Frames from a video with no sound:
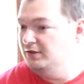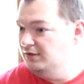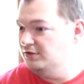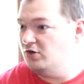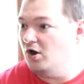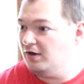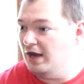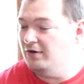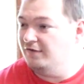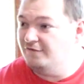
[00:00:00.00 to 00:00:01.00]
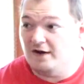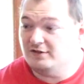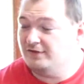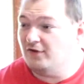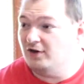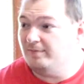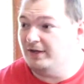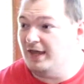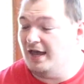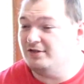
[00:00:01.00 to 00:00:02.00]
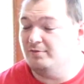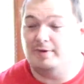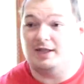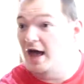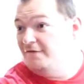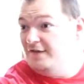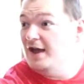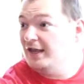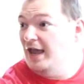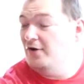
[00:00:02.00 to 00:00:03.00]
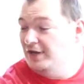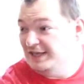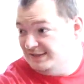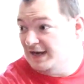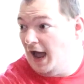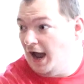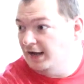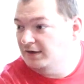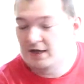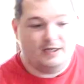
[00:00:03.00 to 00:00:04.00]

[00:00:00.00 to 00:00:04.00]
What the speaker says: Sauk County fairs have already been canceled, but Lafayette County is not.